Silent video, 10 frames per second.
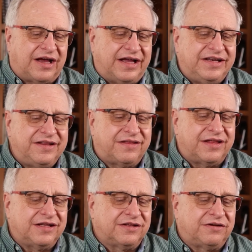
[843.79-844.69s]
I didn't
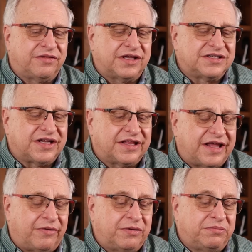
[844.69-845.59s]
think little things like
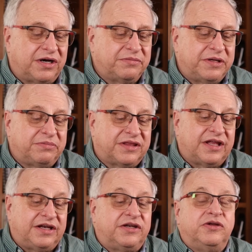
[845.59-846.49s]
that would bug me, but
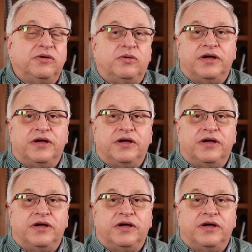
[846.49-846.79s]
they do.